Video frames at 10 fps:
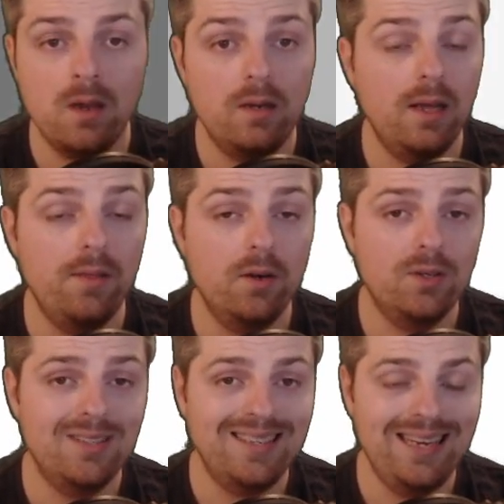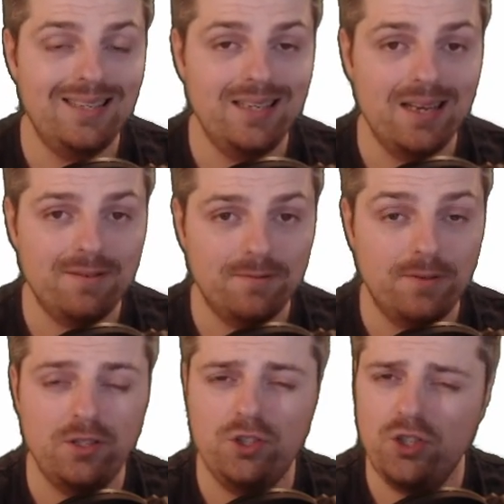Now there is an ETF
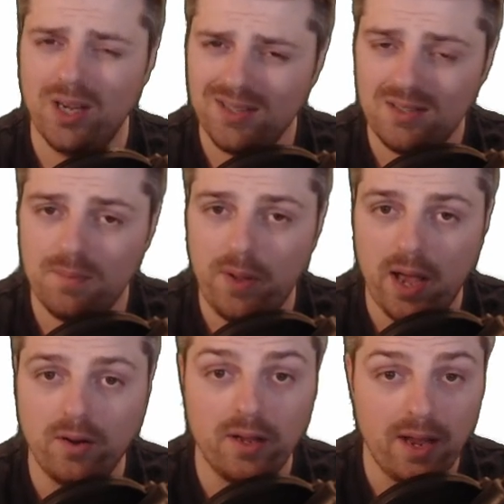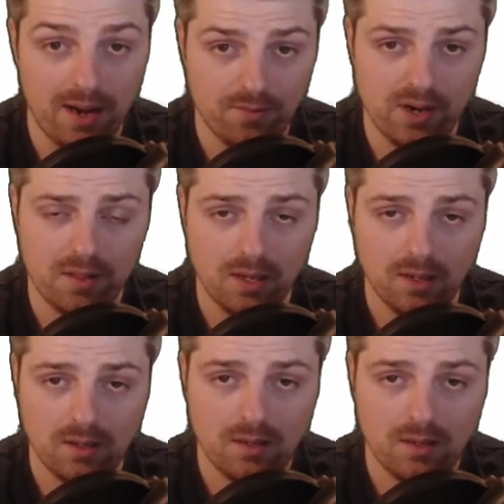for just about everything.